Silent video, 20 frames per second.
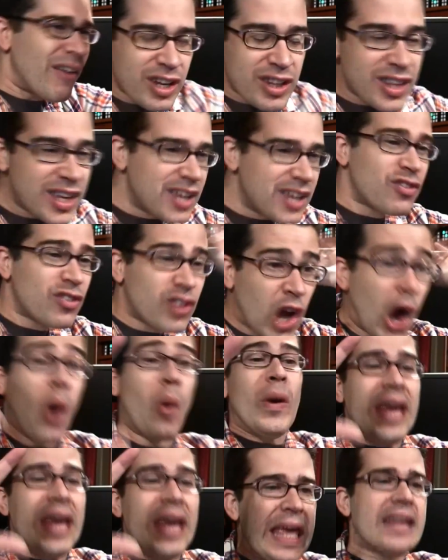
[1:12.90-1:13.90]
Everything is
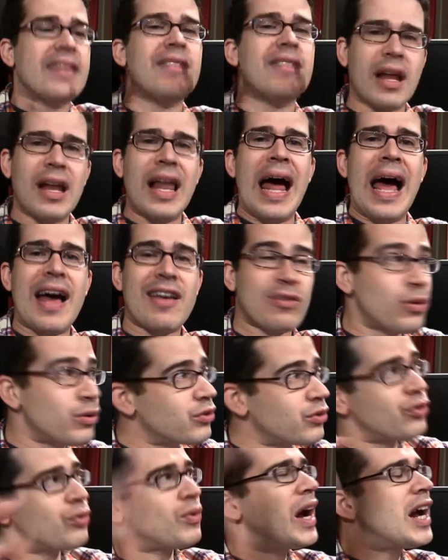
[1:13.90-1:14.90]
going into glass.
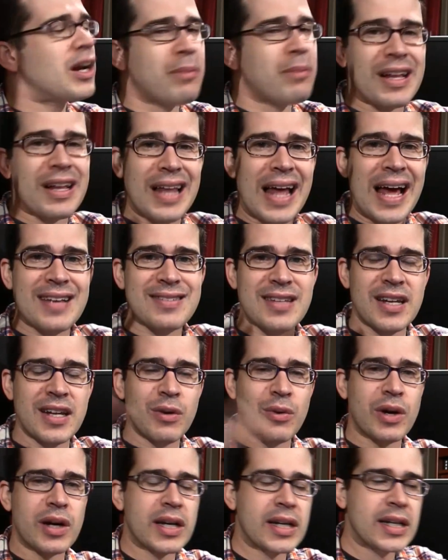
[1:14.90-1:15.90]
We're surrounded by glass
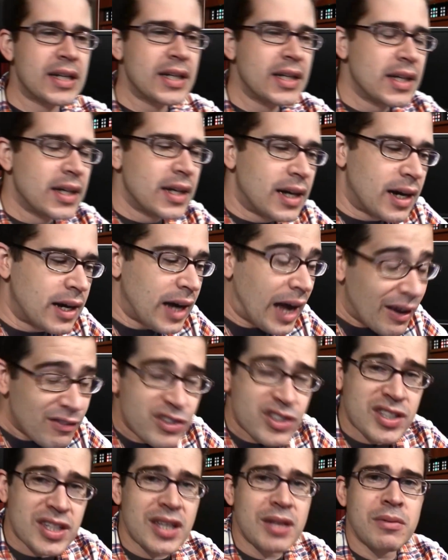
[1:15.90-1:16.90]
anyway.
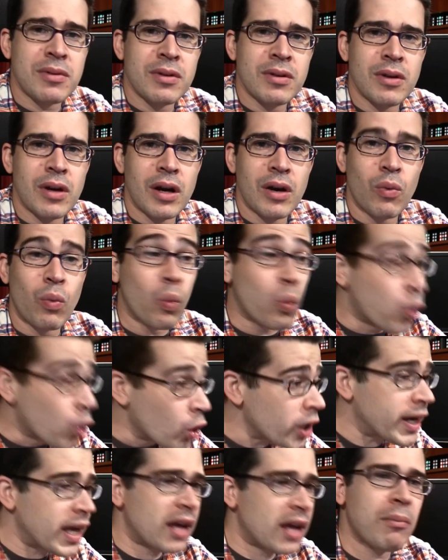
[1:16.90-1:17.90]
I've seen
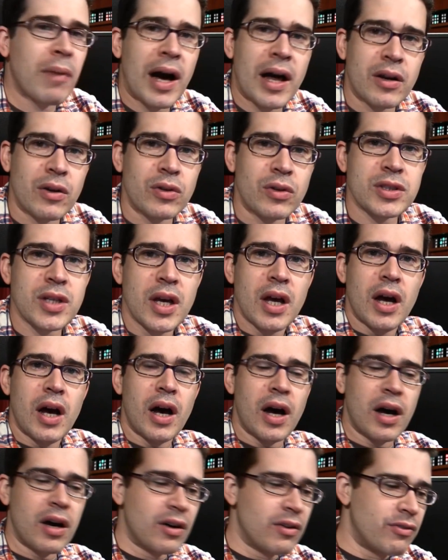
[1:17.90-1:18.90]
working models
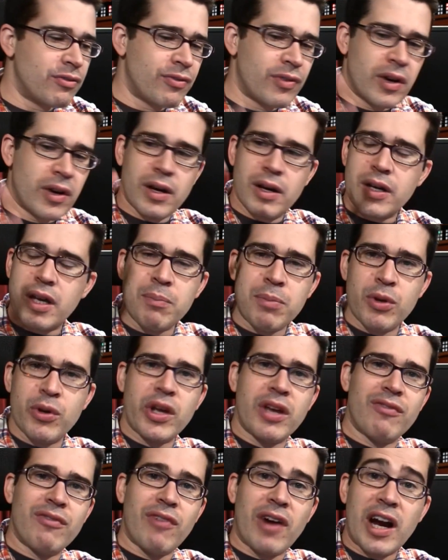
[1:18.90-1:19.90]
of
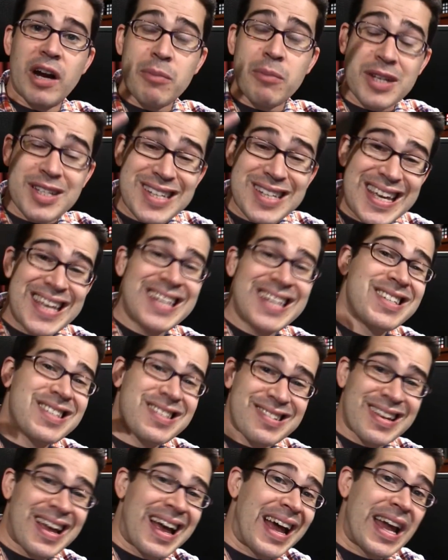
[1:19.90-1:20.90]
computing environments
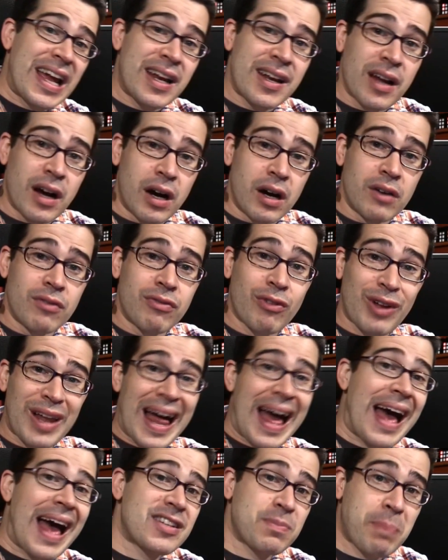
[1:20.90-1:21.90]
inside of
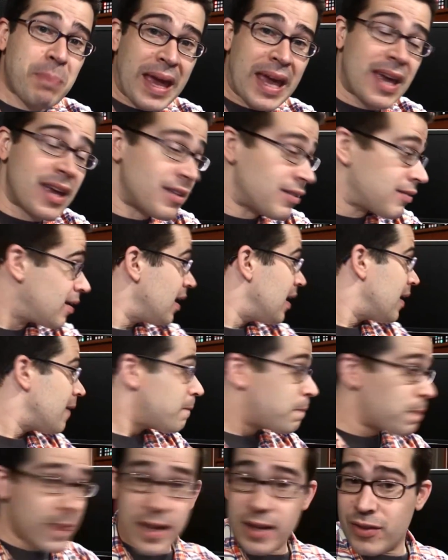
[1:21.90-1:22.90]
glass panes.
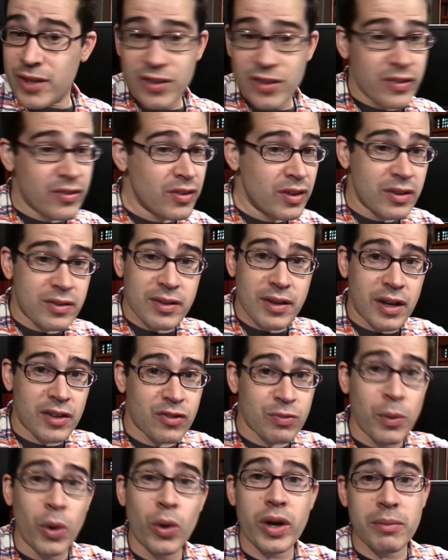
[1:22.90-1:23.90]
This isn't
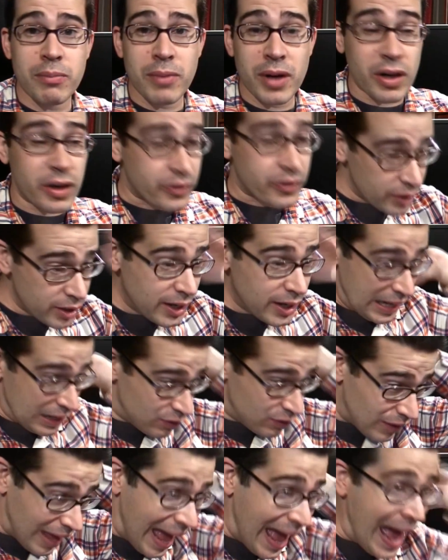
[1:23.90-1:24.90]
smoke and mirrors. It
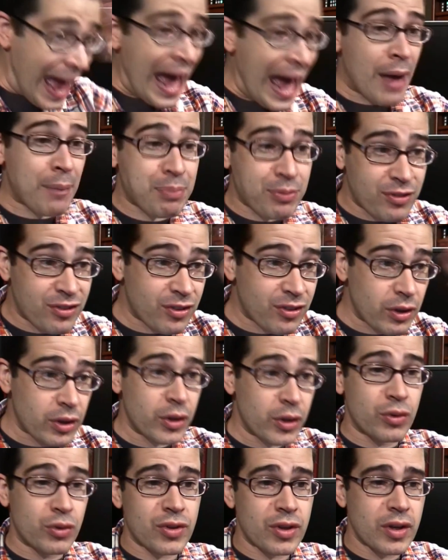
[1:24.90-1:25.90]
is
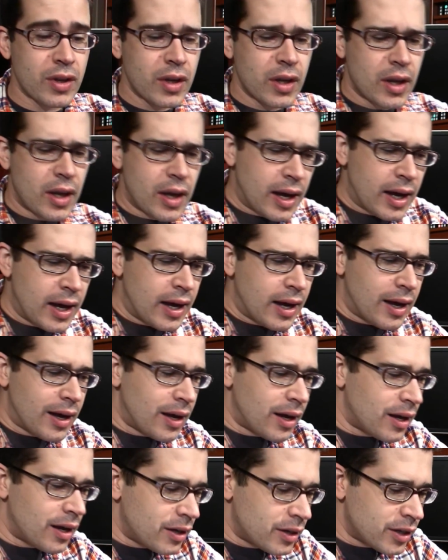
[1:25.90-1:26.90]
absolute.
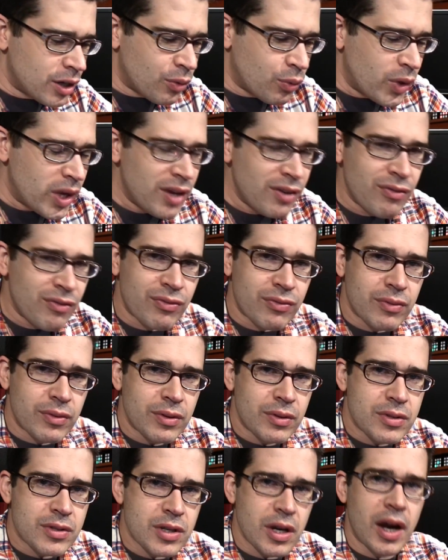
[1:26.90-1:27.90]
You know, we've
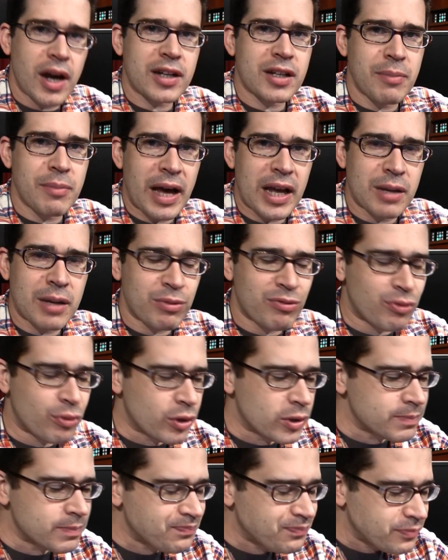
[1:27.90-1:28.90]
talked about it
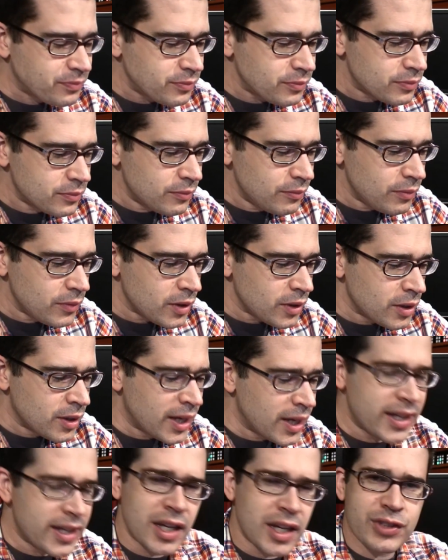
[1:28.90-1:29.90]
before,
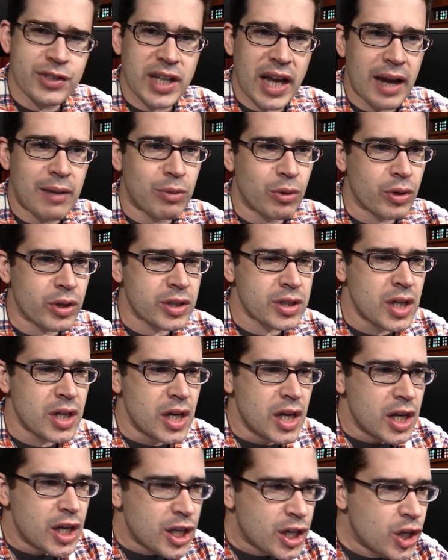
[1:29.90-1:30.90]
the idea of cyborgs,
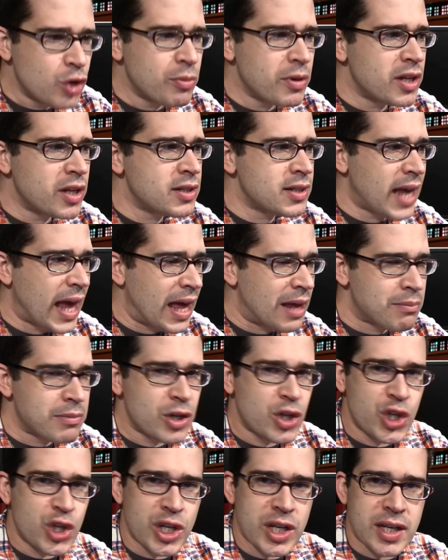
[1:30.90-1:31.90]
humans and
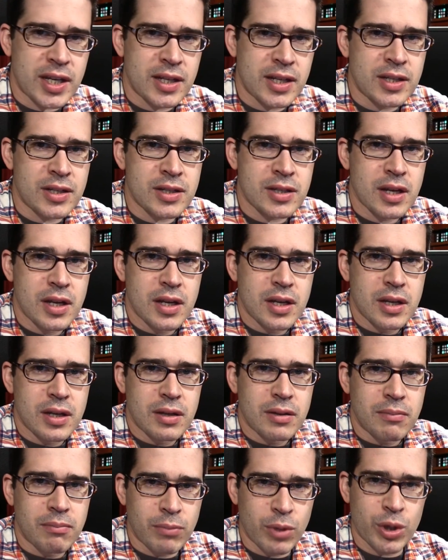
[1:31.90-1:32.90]
machines
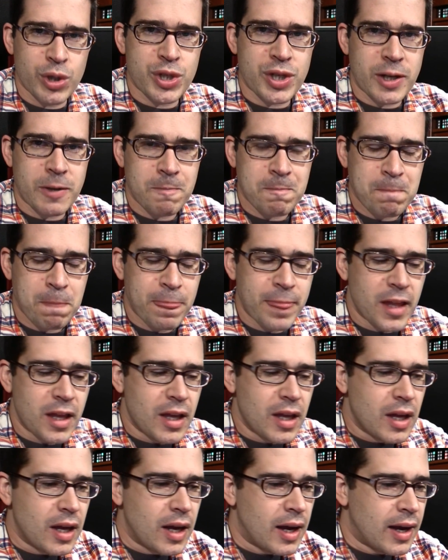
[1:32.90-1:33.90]
merging.
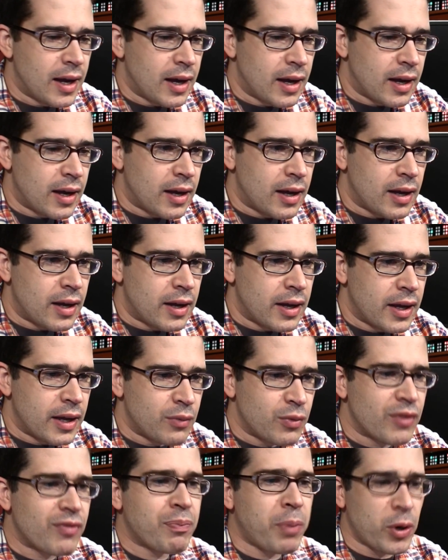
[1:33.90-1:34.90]

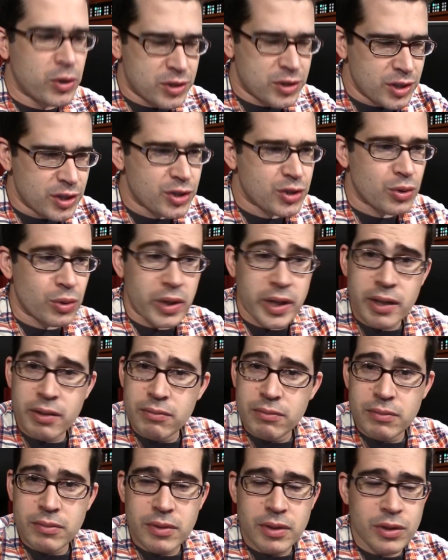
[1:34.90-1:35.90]
And we've posted a story,
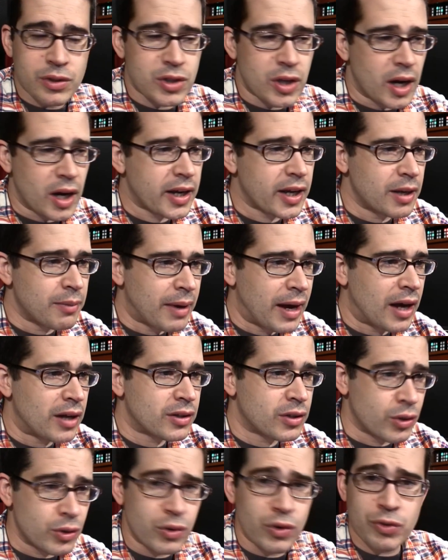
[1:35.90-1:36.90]
you know, talking
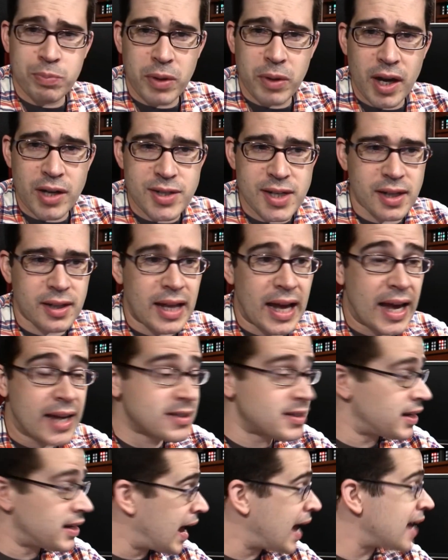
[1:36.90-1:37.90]
about Google's Project
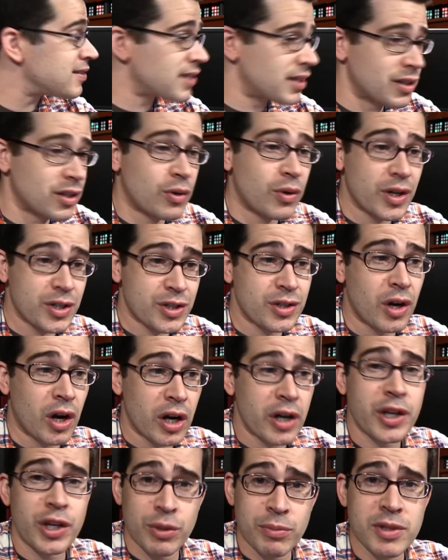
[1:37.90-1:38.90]
Glass and asking the question,
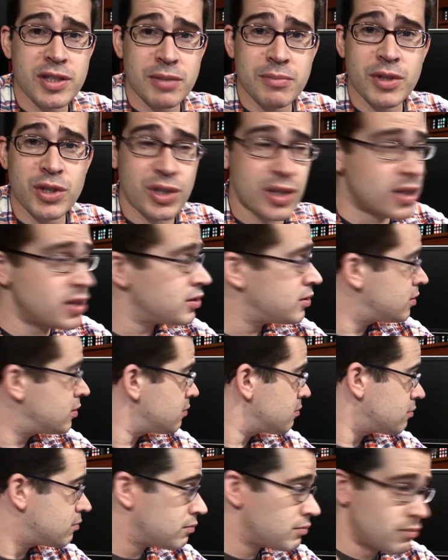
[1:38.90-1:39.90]
are humans and machines